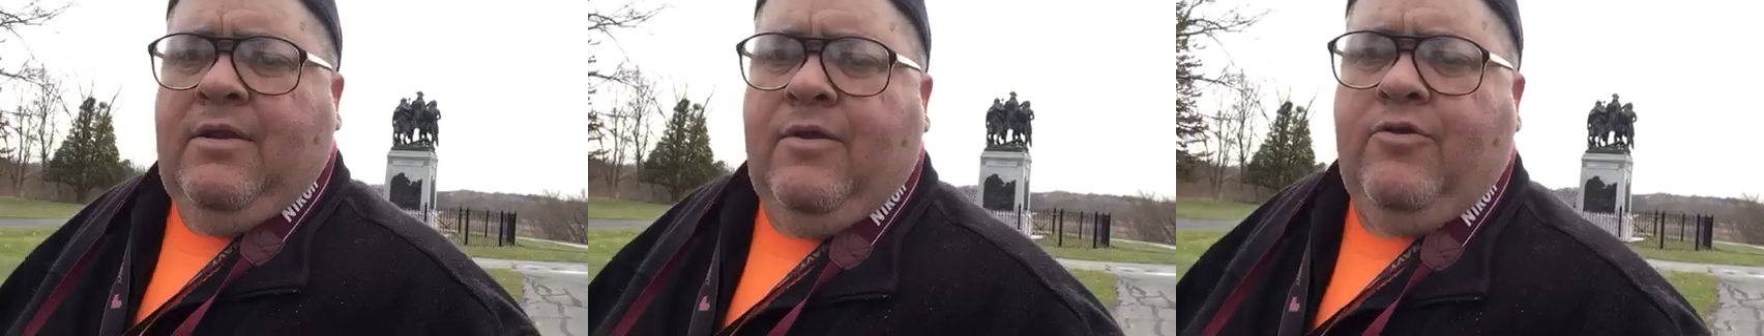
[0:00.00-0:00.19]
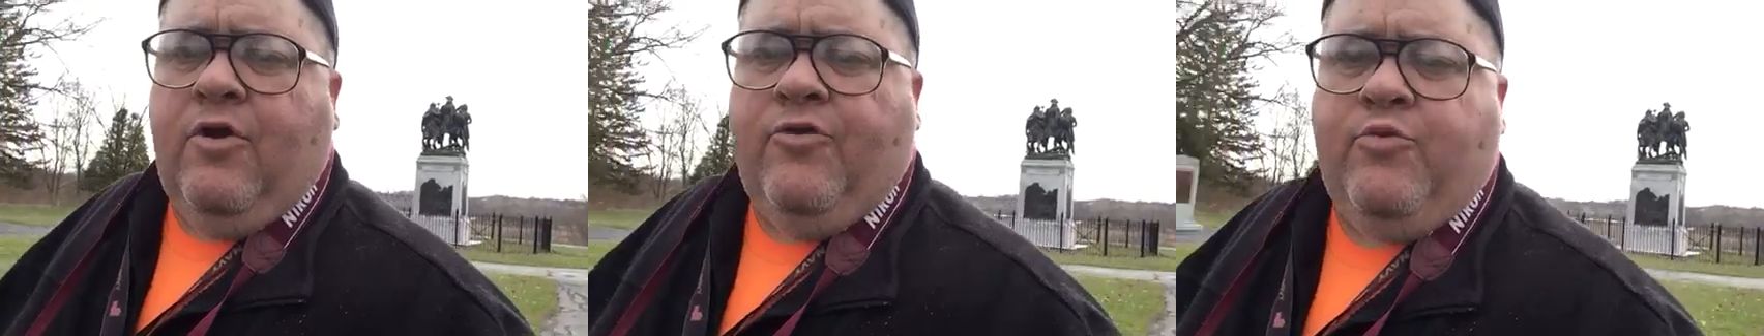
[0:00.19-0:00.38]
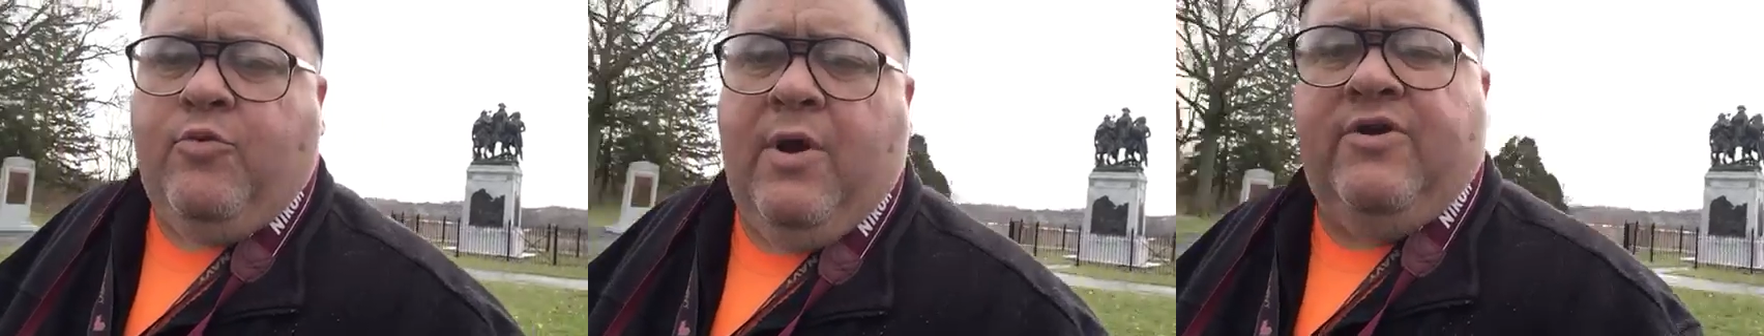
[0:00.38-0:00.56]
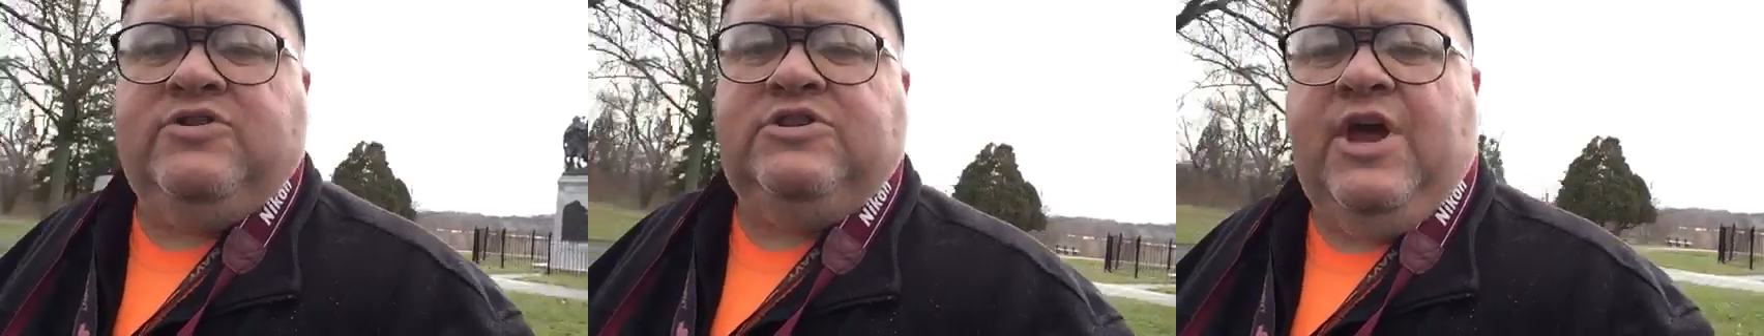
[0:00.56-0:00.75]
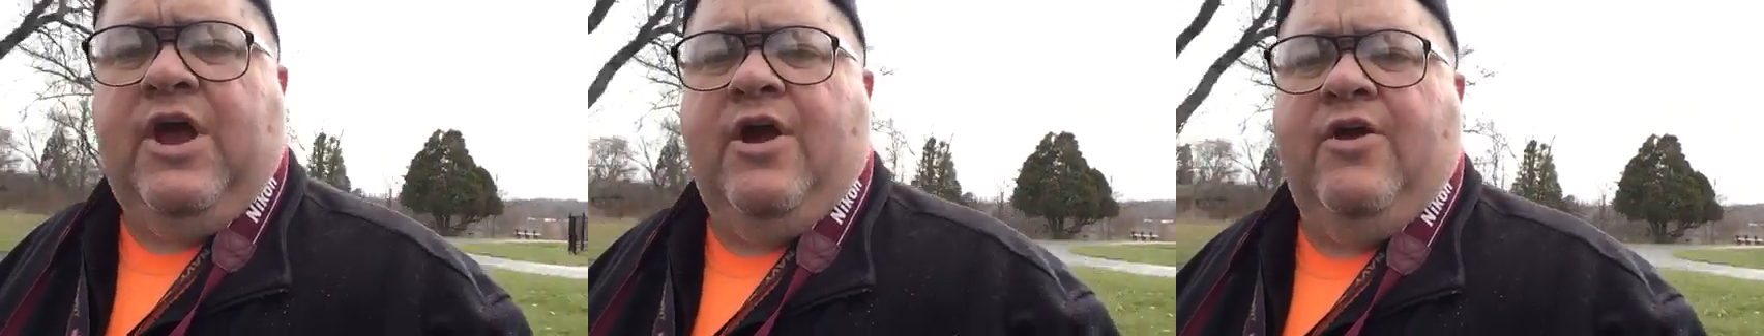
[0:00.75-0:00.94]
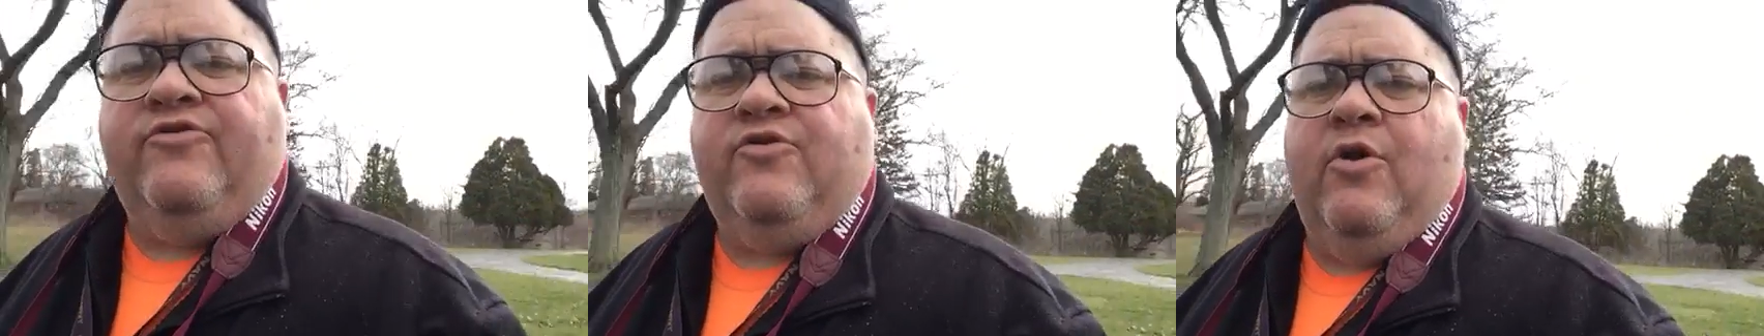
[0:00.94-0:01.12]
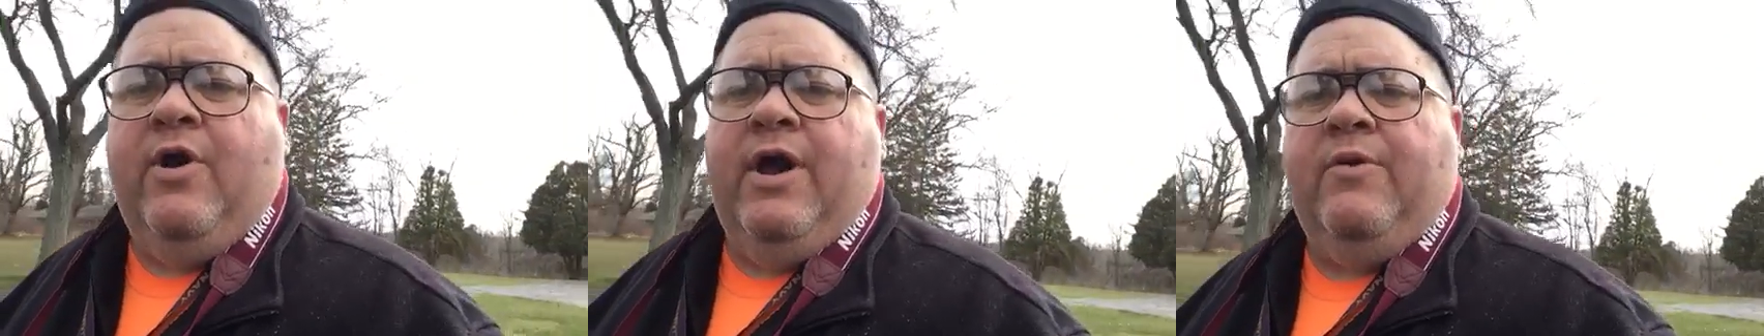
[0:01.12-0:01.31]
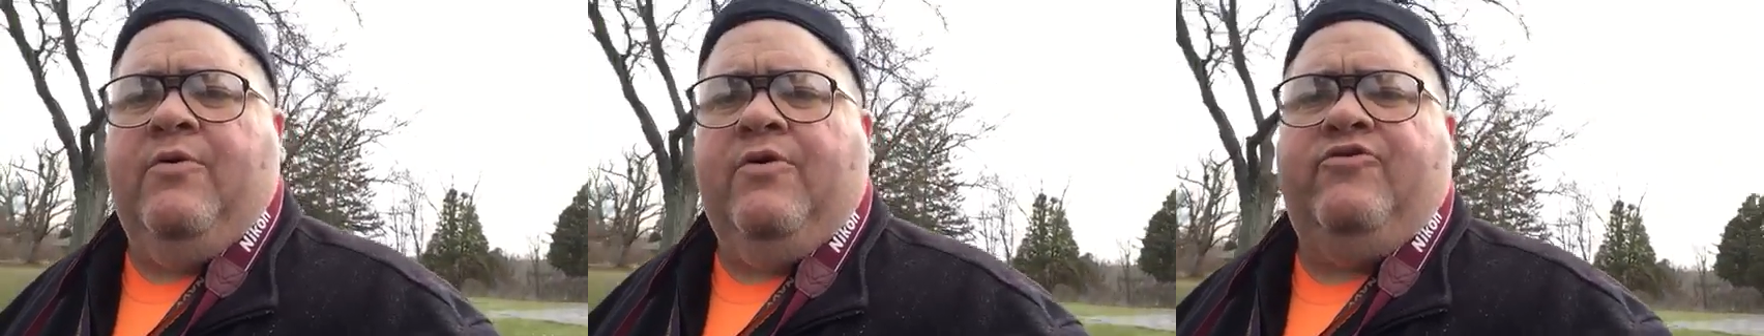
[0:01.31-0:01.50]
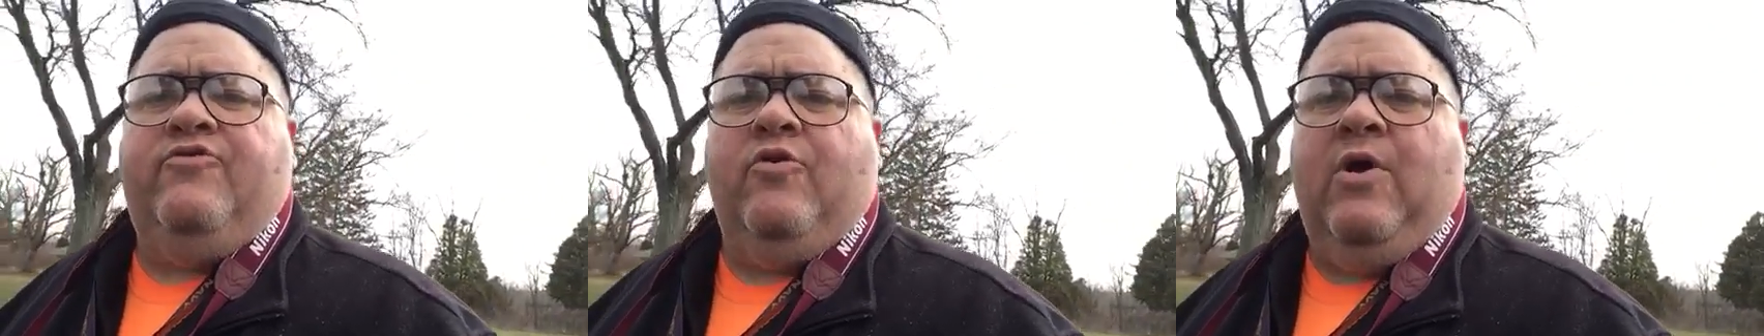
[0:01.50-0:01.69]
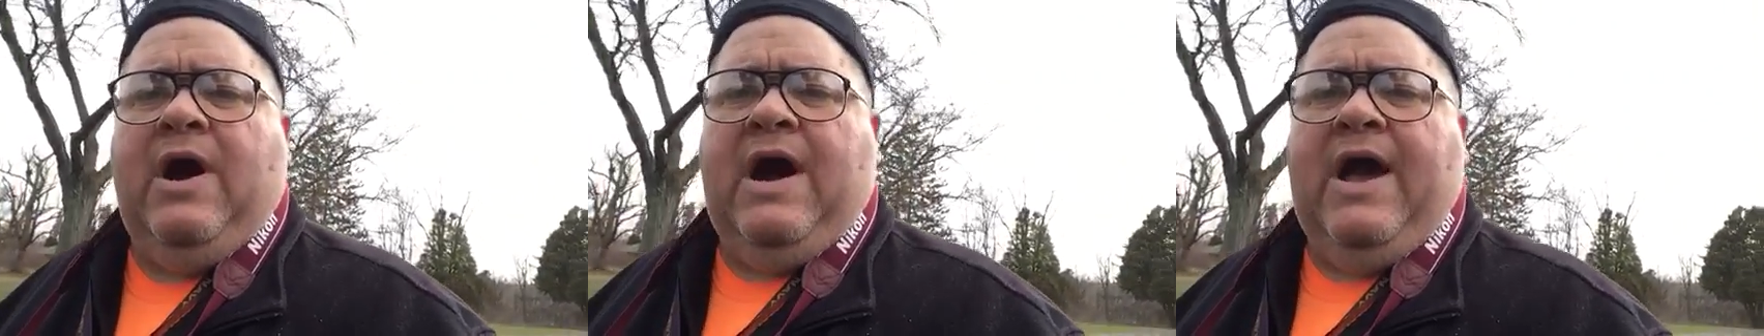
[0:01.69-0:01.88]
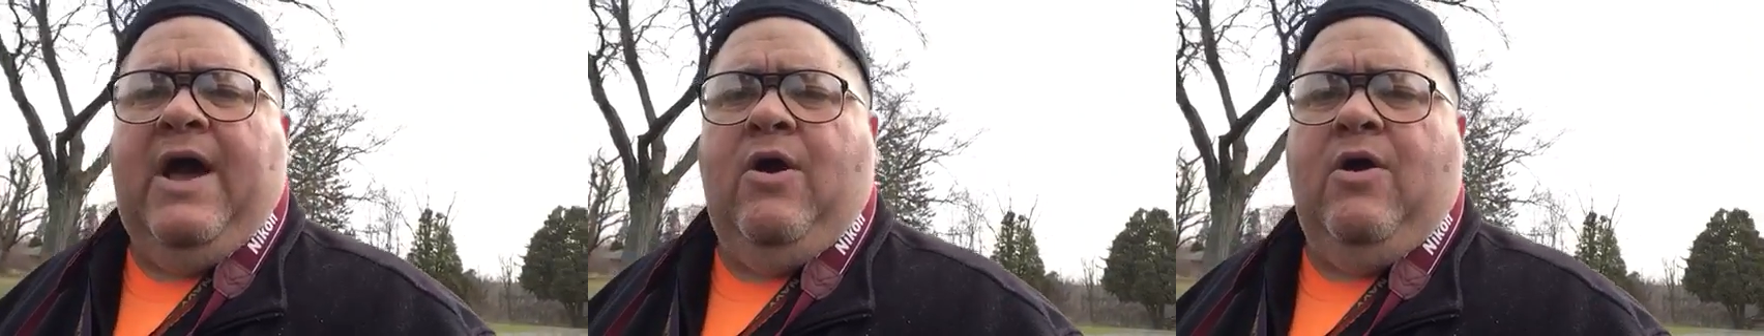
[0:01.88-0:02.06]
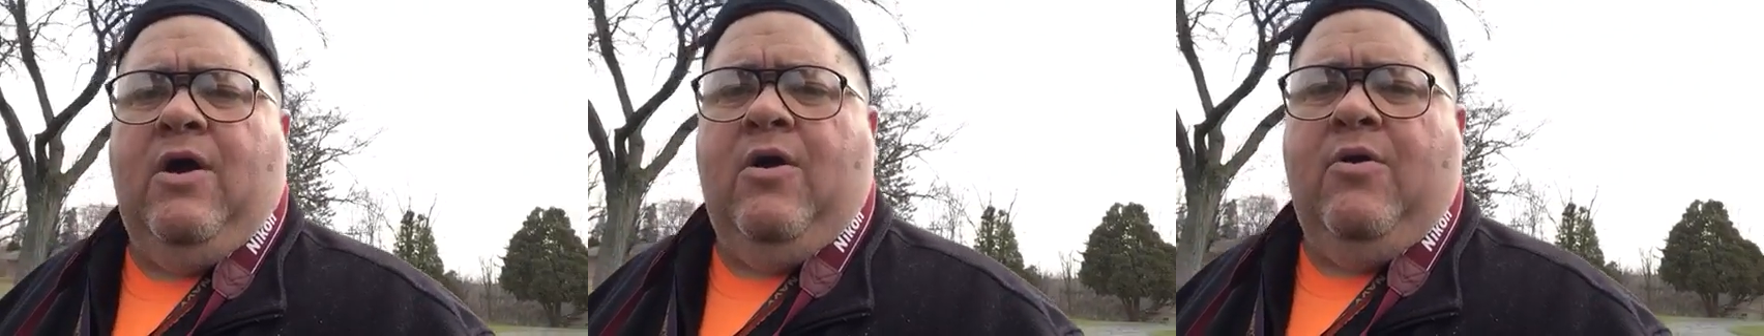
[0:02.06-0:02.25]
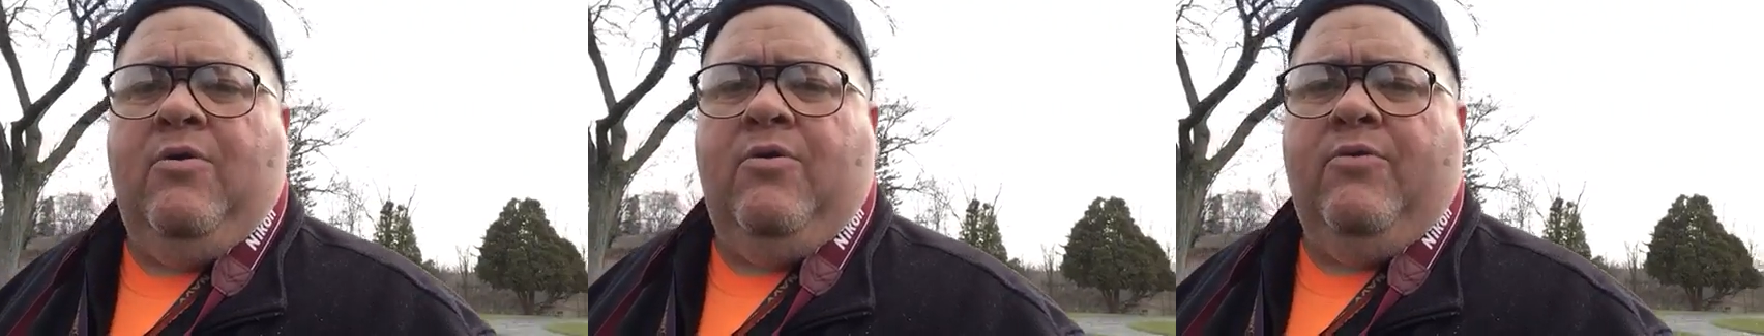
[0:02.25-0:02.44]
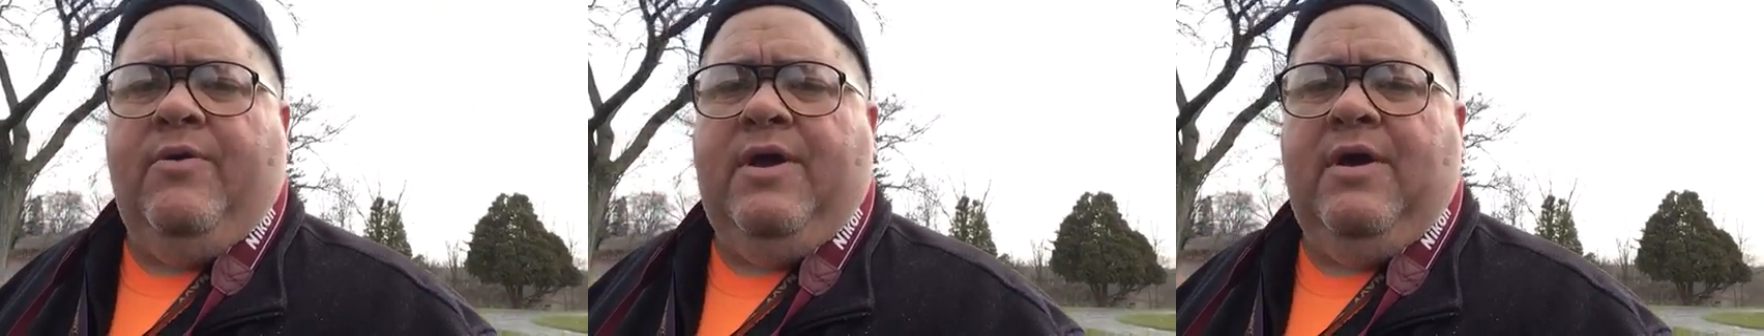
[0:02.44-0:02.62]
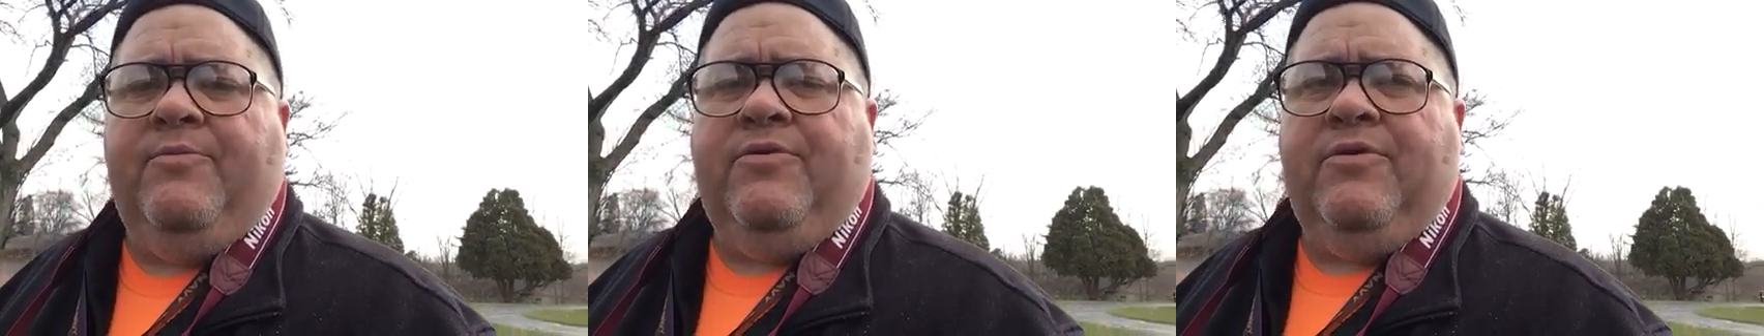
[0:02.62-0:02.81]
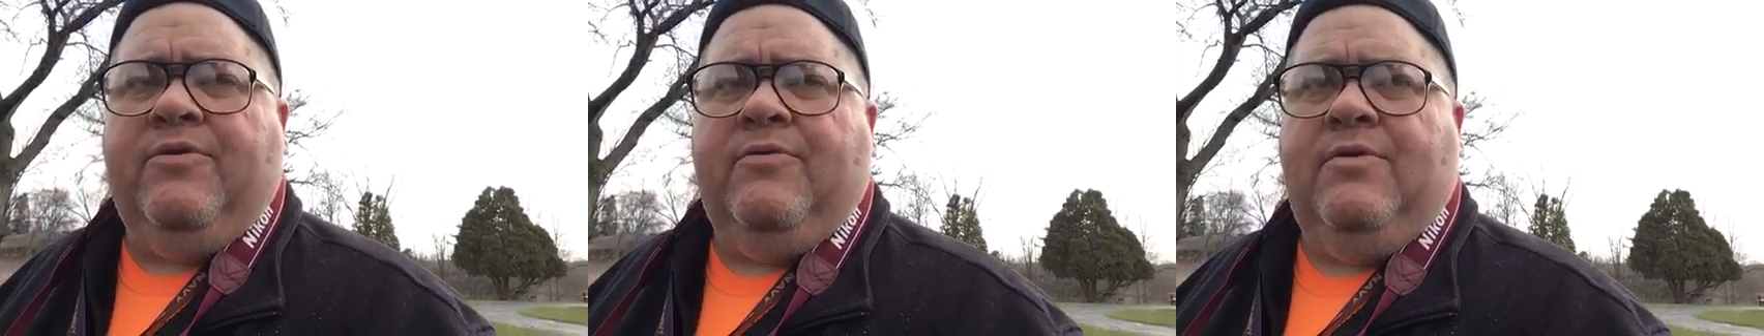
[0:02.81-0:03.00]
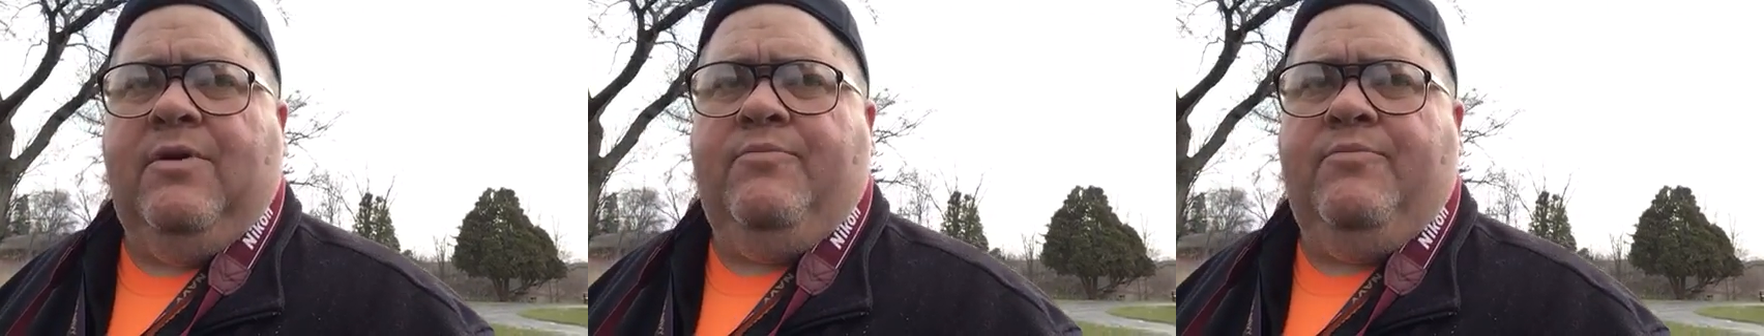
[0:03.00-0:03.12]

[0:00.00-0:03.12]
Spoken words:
the Northwest Territory, which Ohio all the way up to,